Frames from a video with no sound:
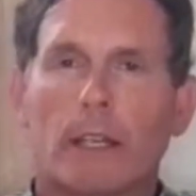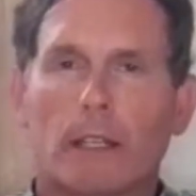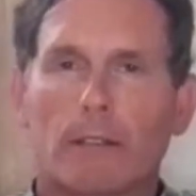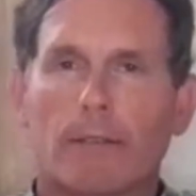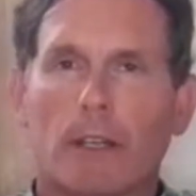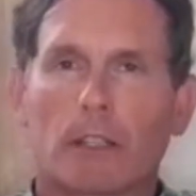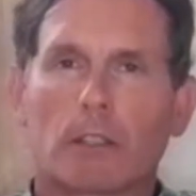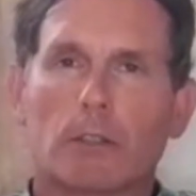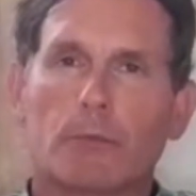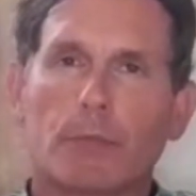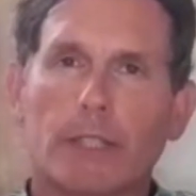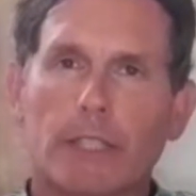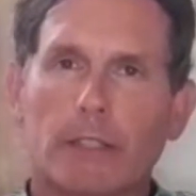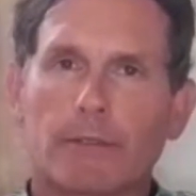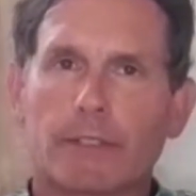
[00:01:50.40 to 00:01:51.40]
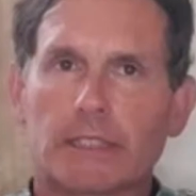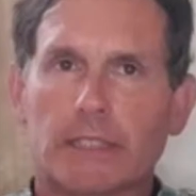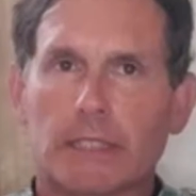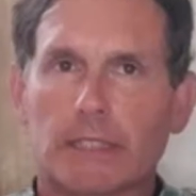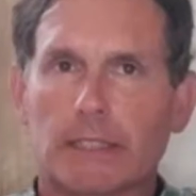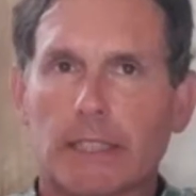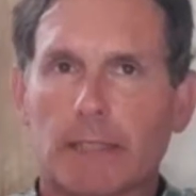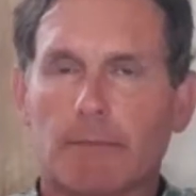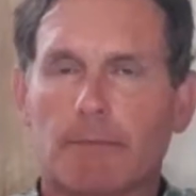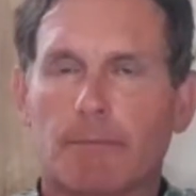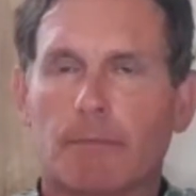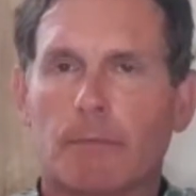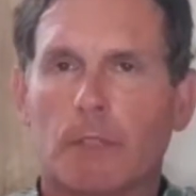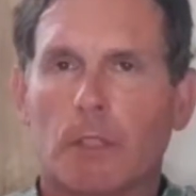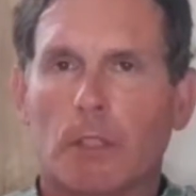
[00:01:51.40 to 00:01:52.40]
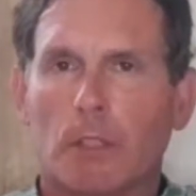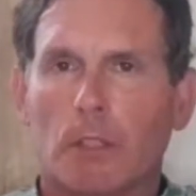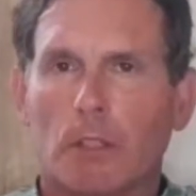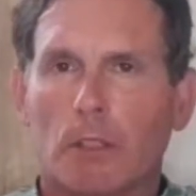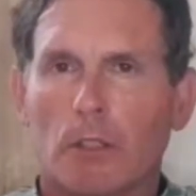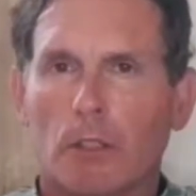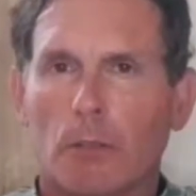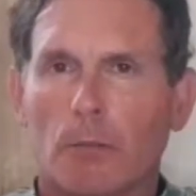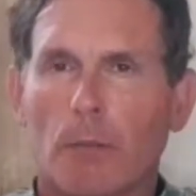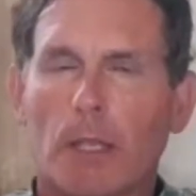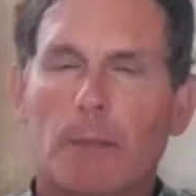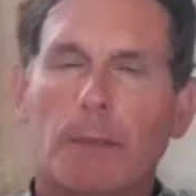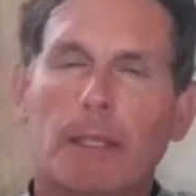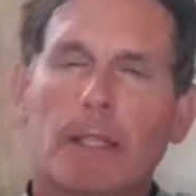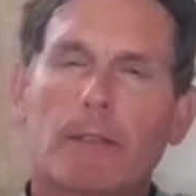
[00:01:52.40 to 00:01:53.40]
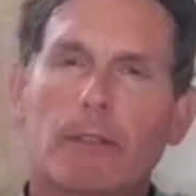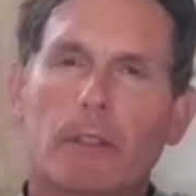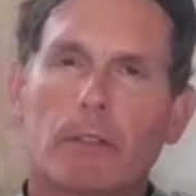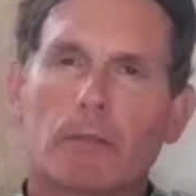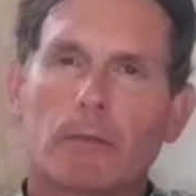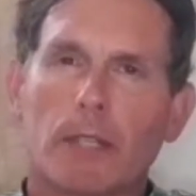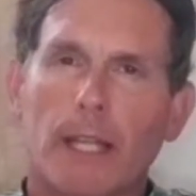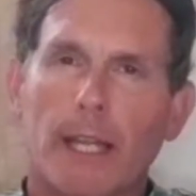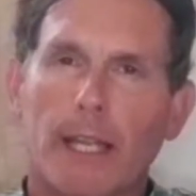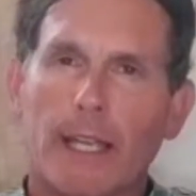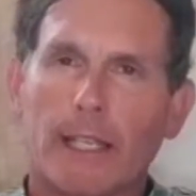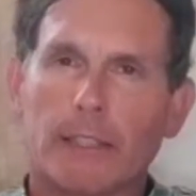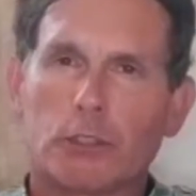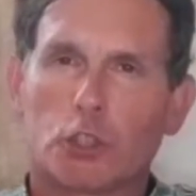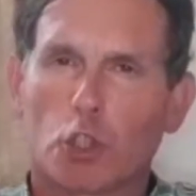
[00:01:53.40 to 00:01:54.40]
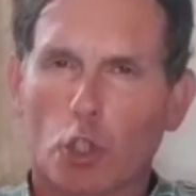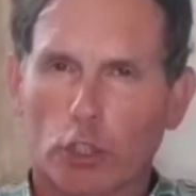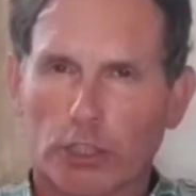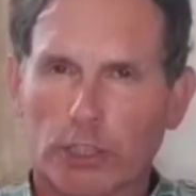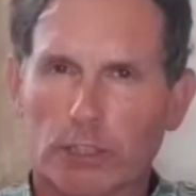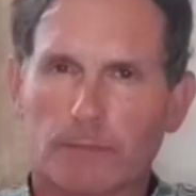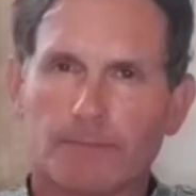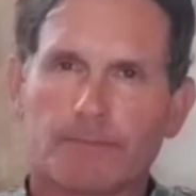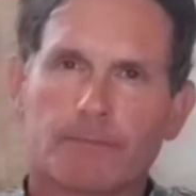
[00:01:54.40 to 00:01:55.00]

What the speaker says: at a falcon breeding facility, you may be given a choice